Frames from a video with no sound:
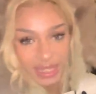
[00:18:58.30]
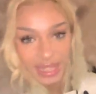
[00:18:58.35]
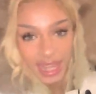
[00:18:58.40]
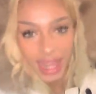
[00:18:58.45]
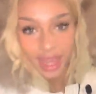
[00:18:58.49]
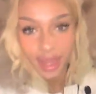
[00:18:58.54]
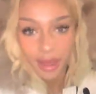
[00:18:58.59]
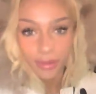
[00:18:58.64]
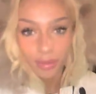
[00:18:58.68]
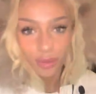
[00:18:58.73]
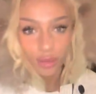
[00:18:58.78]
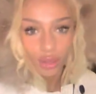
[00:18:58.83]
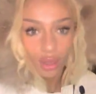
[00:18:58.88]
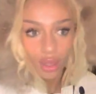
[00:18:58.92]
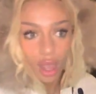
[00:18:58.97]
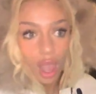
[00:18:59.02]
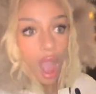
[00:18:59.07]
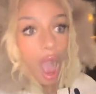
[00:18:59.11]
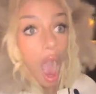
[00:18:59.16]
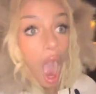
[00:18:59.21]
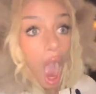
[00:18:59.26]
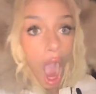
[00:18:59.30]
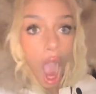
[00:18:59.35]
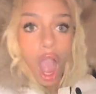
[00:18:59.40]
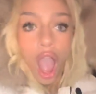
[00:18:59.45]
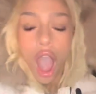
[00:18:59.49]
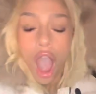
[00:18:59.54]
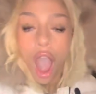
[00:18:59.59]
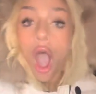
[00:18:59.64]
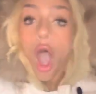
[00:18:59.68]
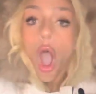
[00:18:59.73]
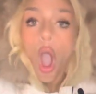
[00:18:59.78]
the airport
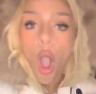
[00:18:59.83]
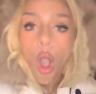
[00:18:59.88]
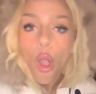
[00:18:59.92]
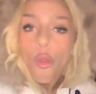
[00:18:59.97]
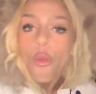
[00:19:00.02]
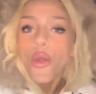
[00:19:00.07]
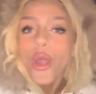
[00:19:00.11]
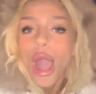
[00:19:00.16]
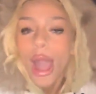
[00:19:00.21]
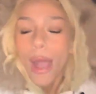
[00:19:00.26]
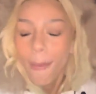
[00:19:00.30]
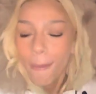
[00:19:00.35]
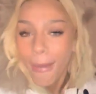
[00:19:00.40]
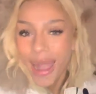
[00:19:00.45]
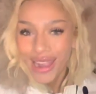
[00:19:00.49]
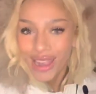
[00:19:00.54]
oh my